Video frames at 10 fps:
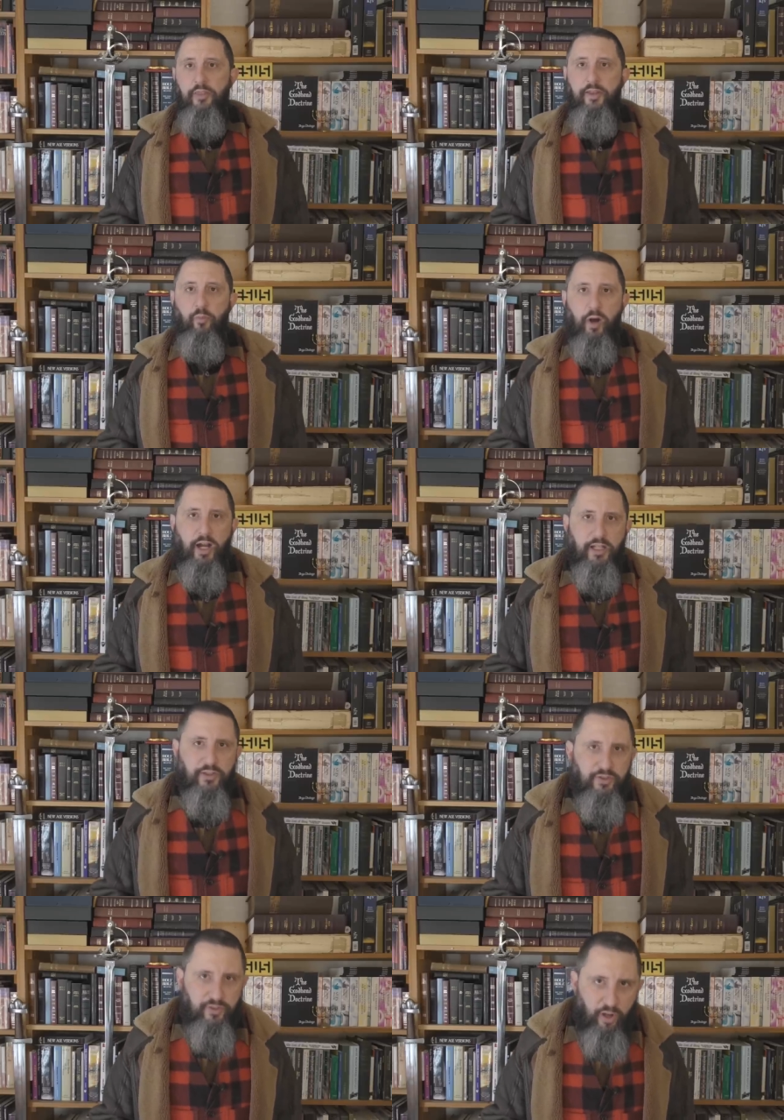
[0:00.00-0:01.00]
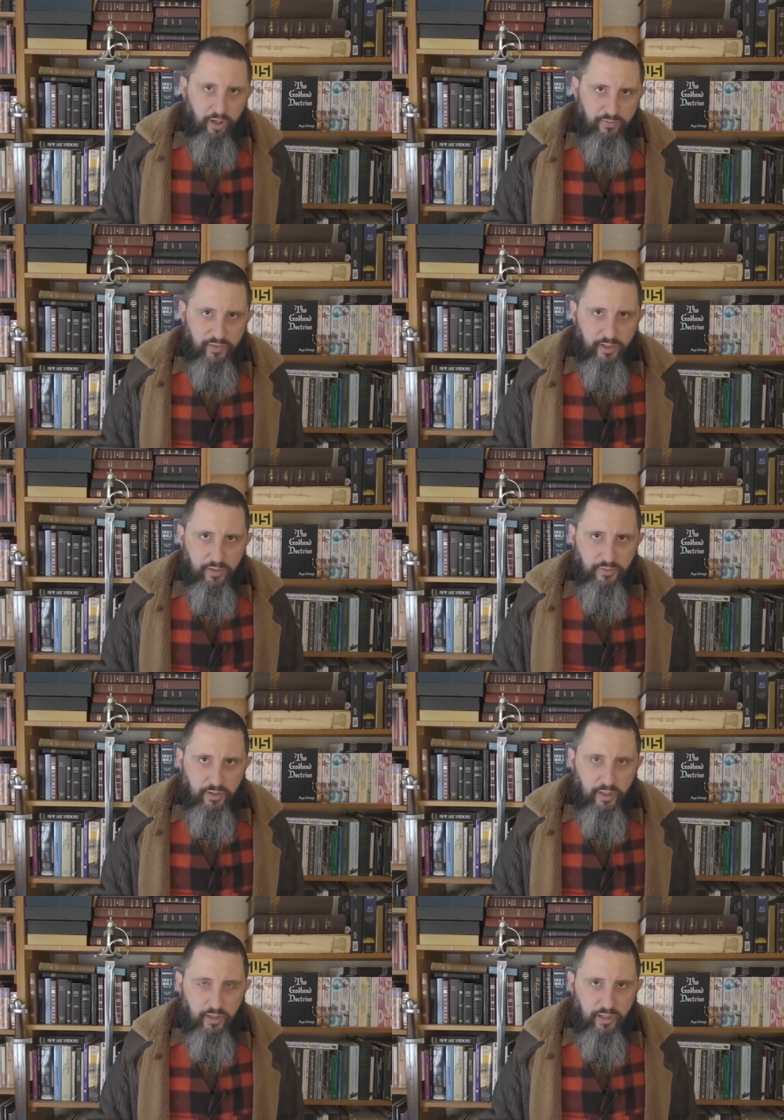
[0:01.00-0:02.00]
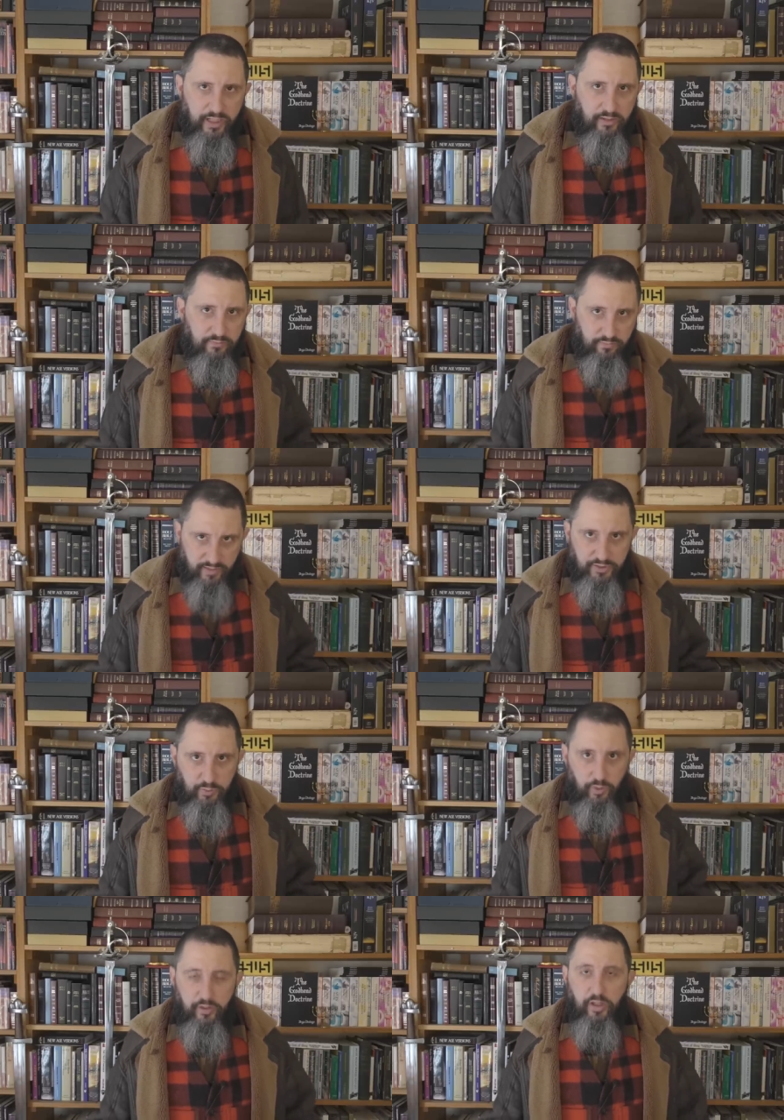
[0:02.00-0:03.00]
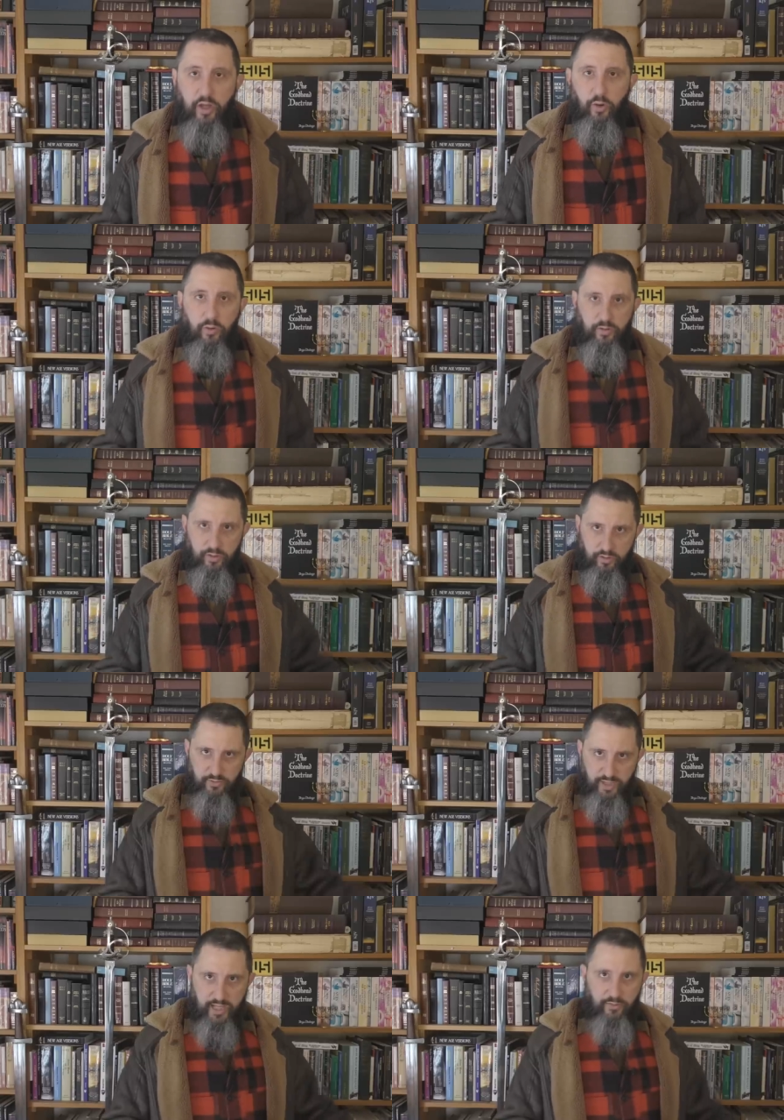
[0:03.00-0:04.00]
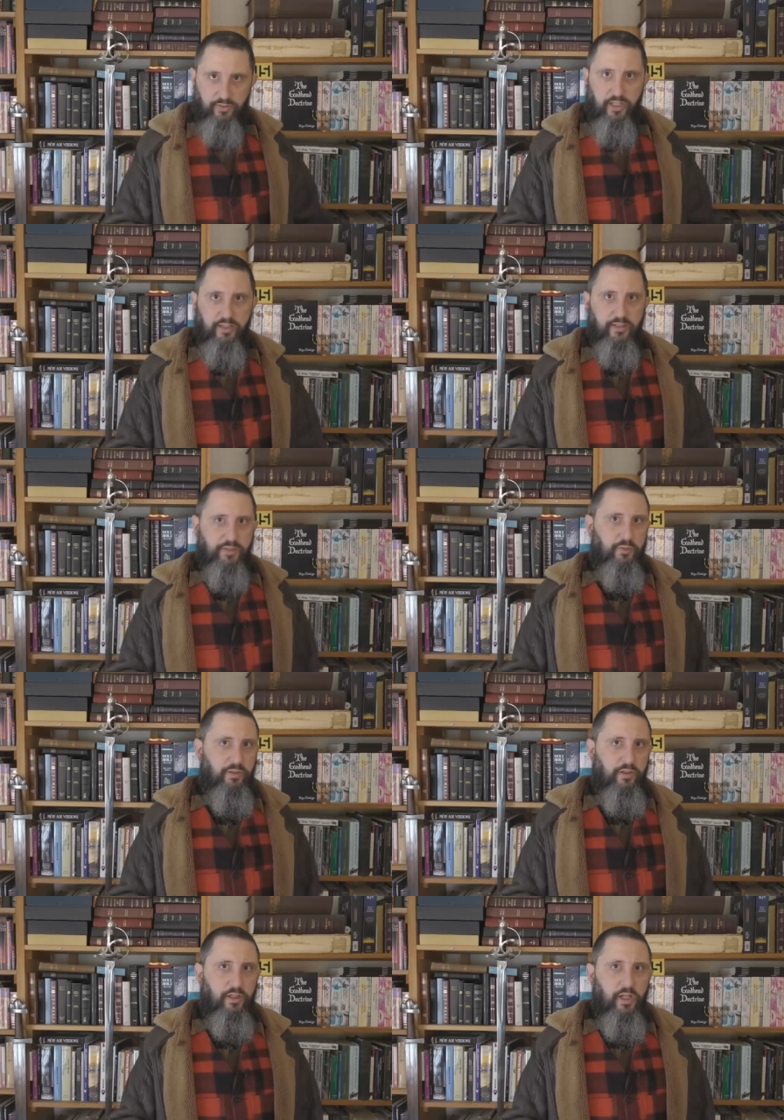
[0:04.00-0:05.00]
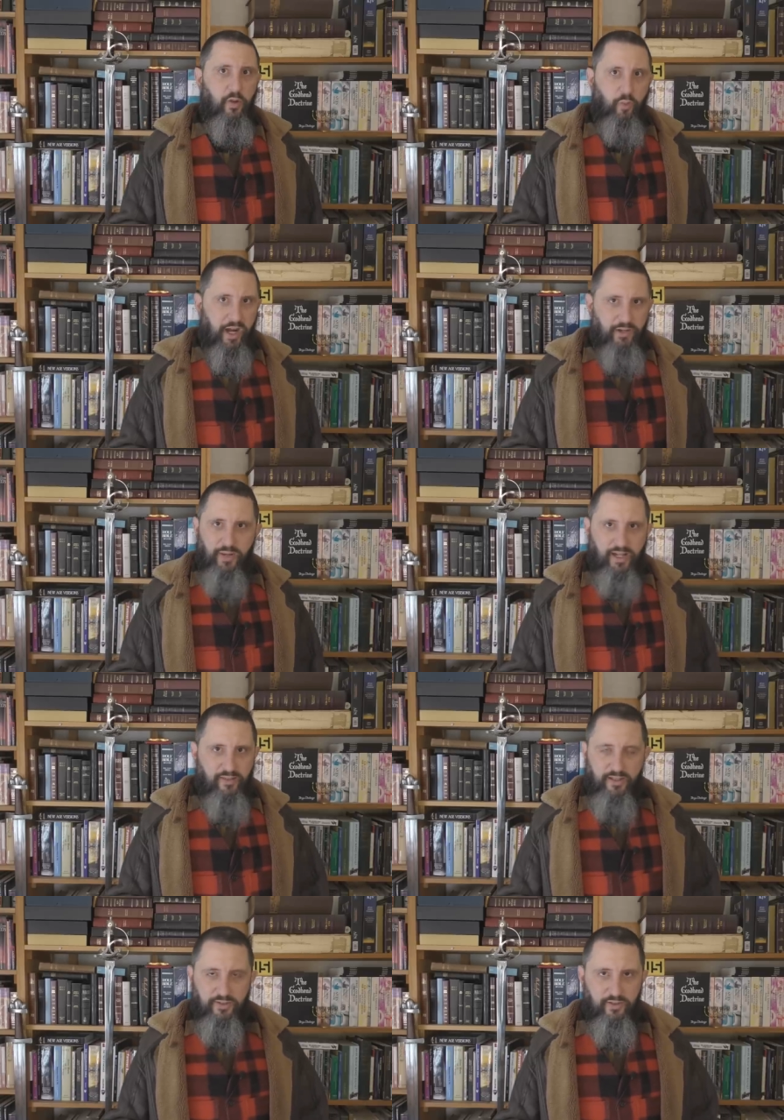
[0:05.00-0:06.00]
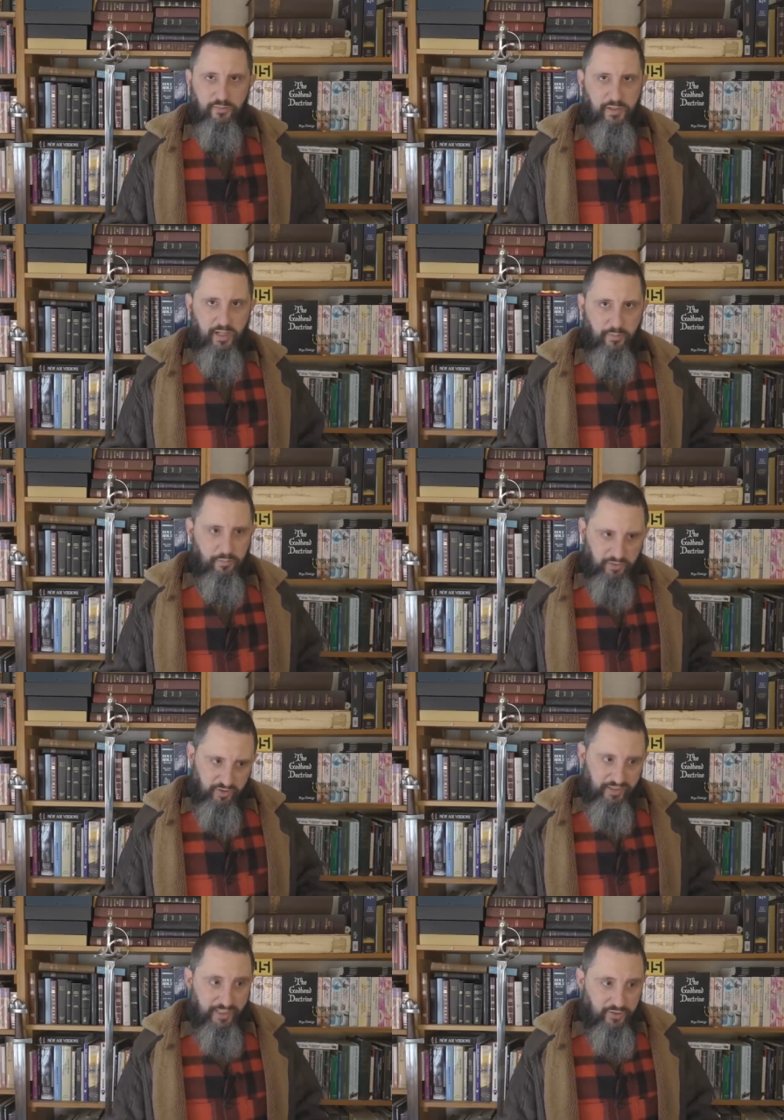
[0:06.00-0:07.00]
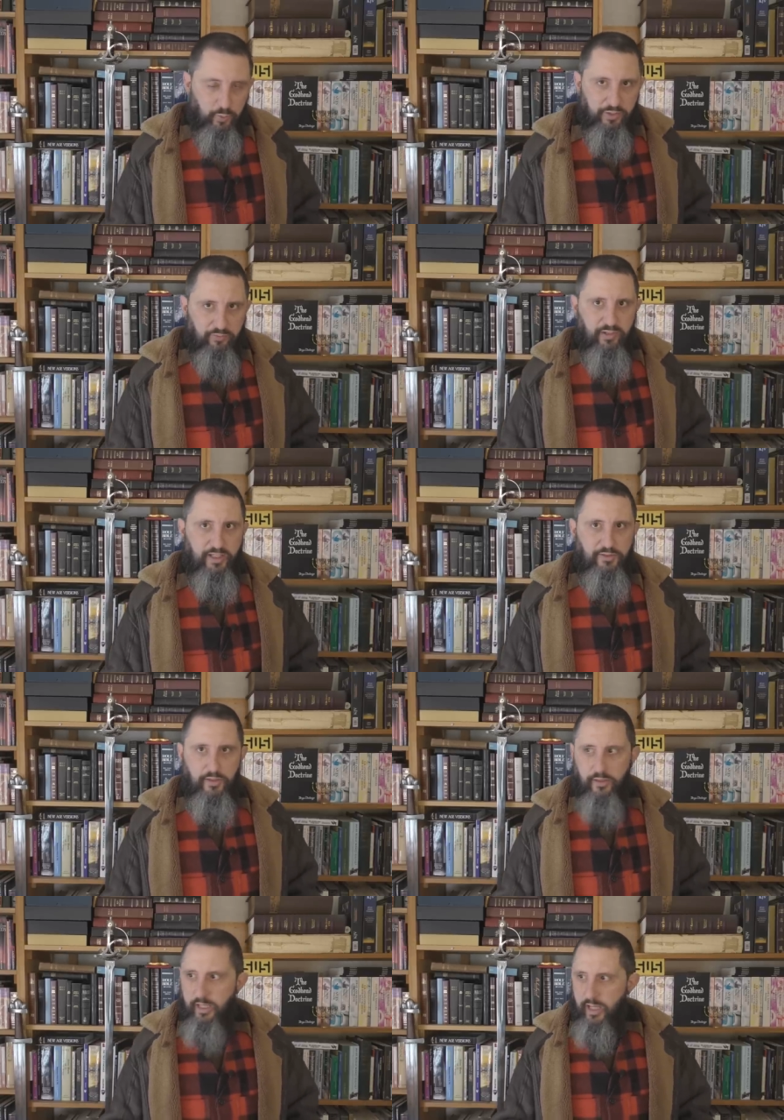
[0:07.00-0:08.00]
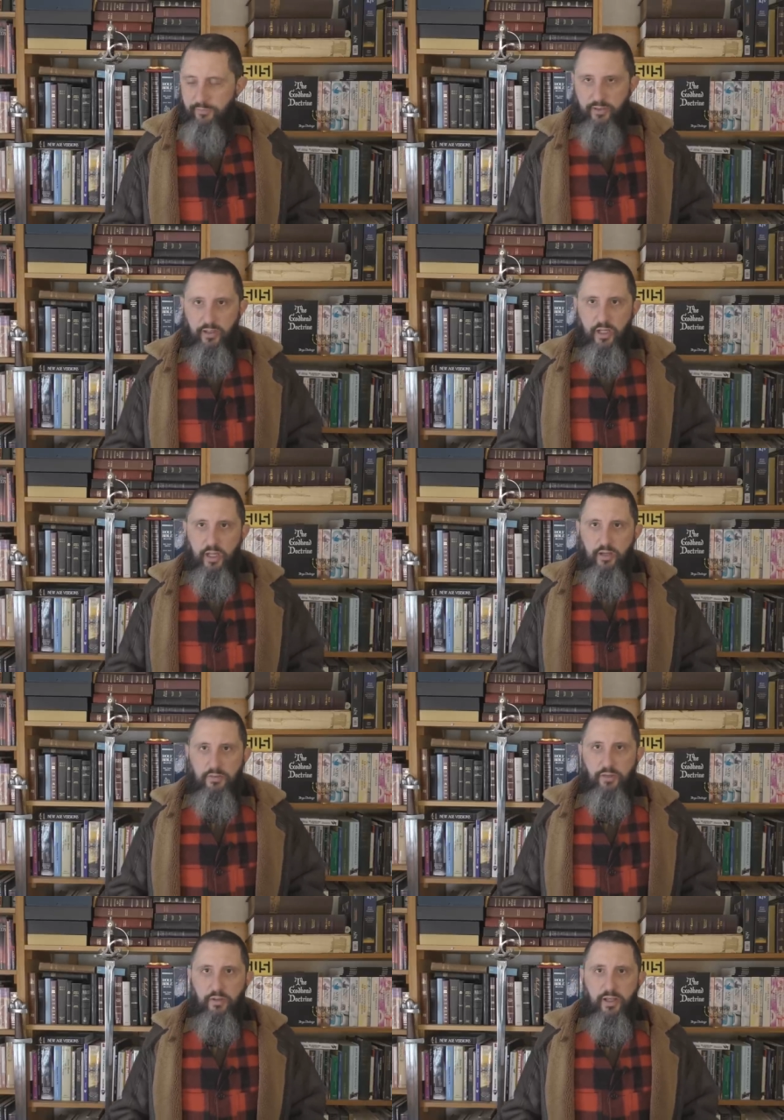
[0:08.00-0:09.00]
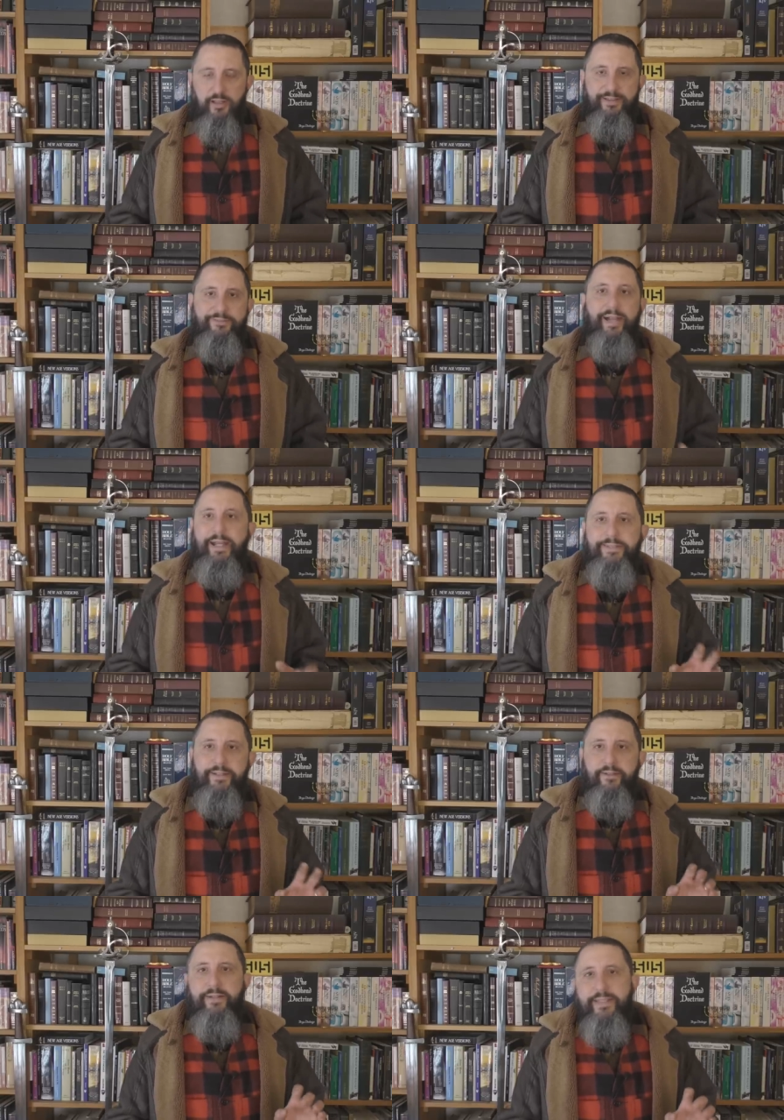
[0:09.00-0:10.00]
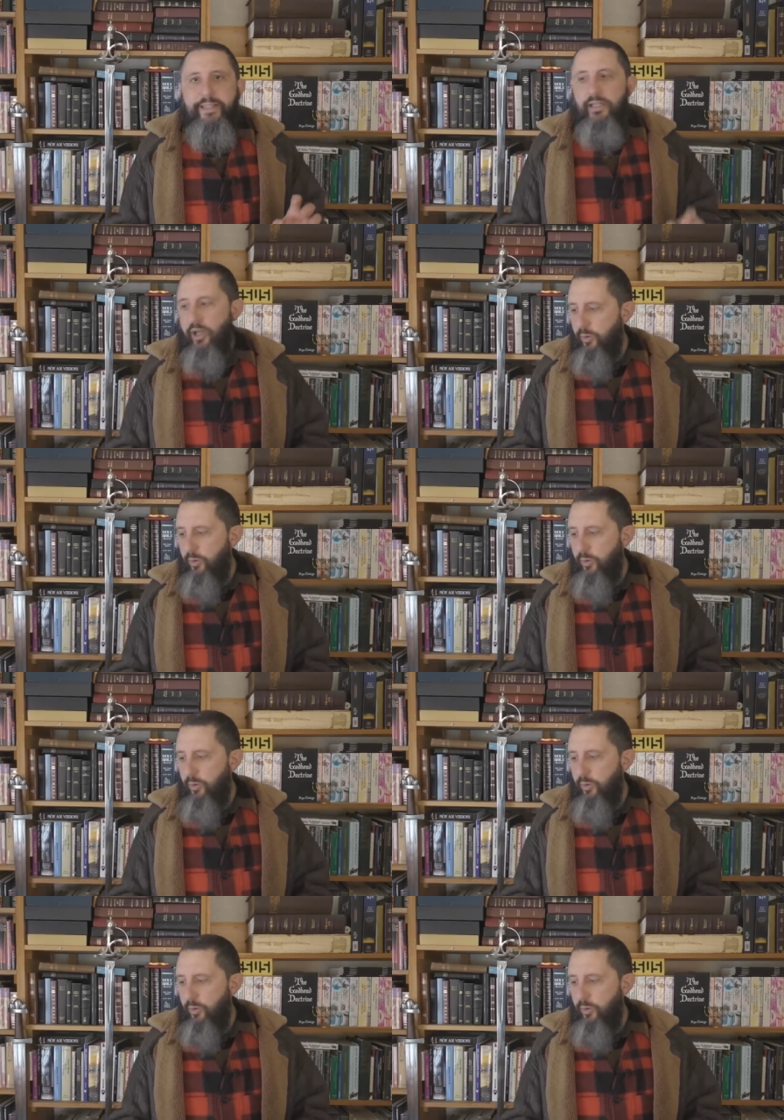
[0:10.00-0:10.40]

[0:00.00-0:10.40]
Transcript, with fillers: Then why do you stalk videos like this one or channels like this one? Why do atheists just become obsessed with religion and they have to, you know, the rational wiki?